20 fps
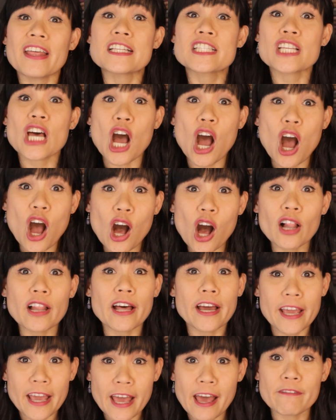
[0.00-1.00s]
that's
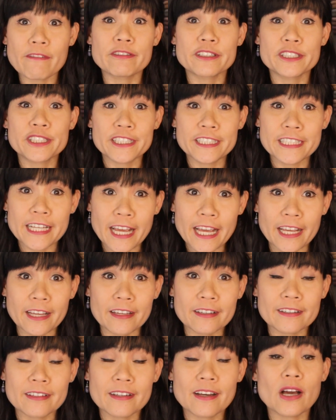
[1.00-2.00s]
all I have for today.